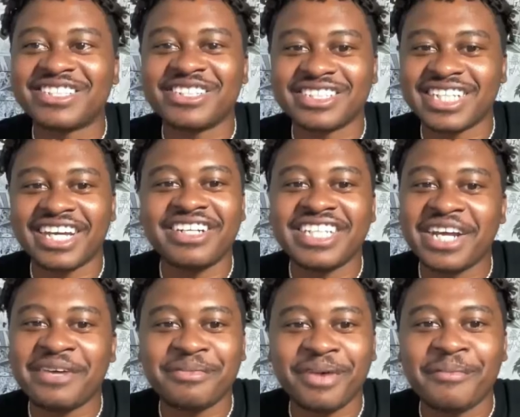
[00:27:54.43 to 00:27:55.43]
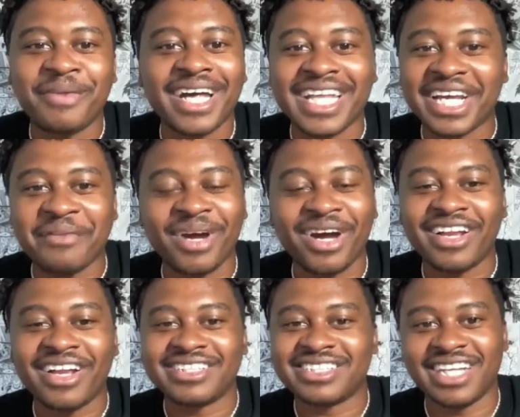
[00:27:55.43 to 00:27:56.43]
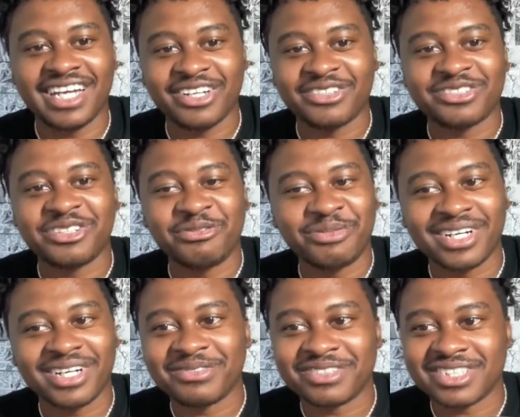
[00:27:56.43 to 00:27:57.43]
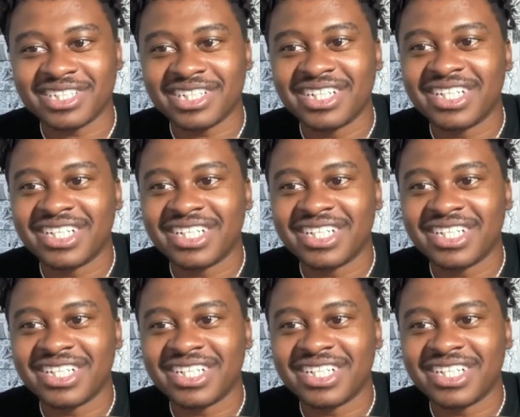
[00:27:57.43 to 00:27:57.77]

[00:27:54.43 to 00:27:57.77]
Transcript: so like, time I'm by like a mountain, I, I go snowboarding for sure.